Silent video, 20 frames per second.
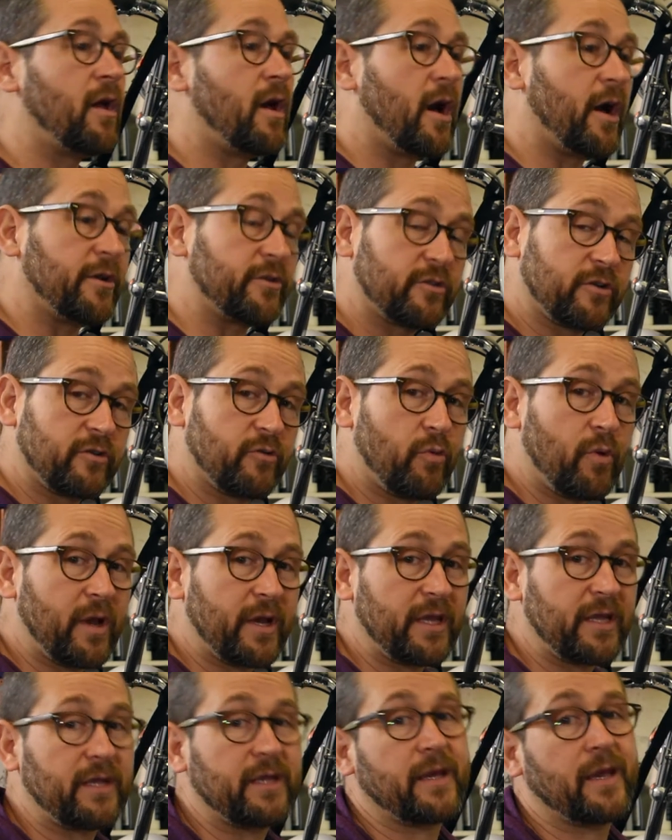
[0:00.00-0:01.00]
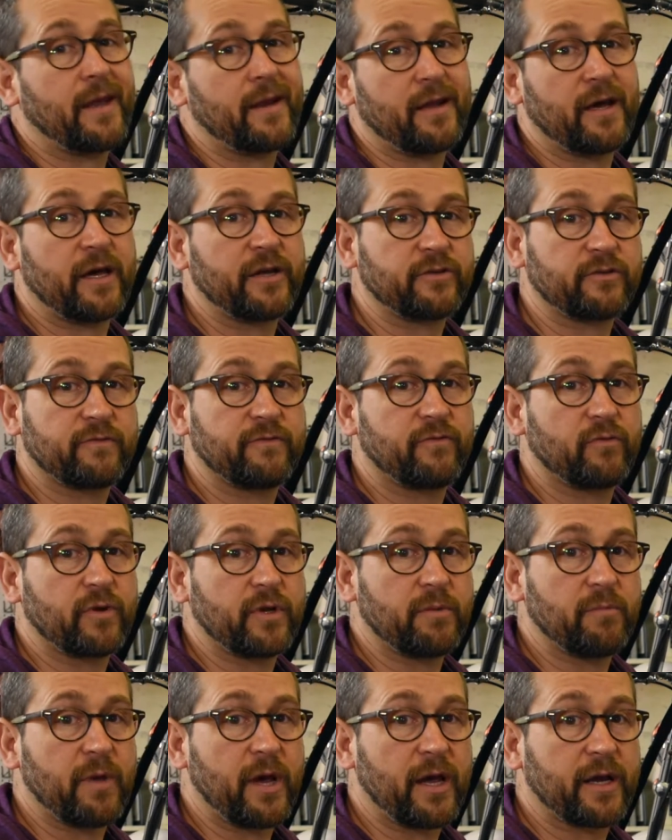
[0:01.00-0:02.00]
$120 and
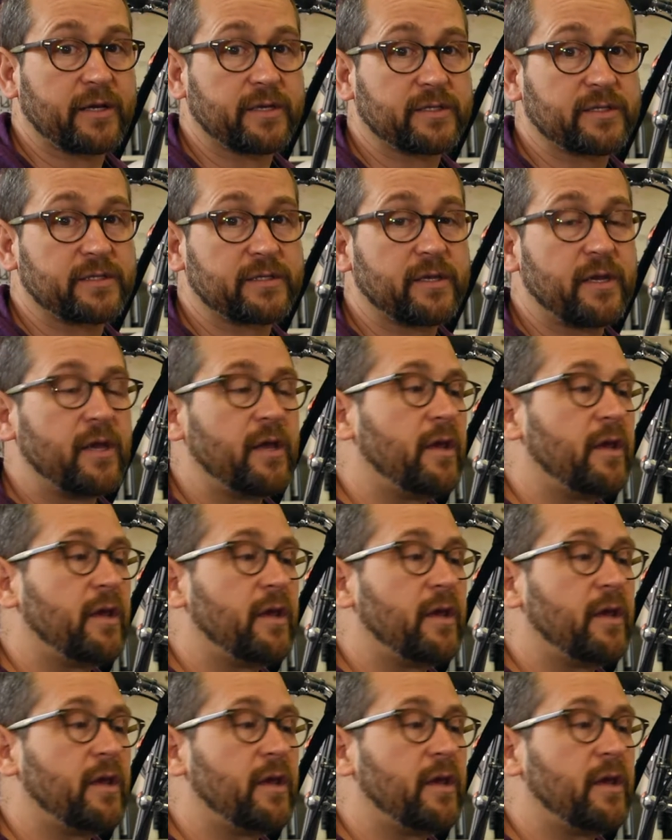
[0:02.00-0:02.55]
$140,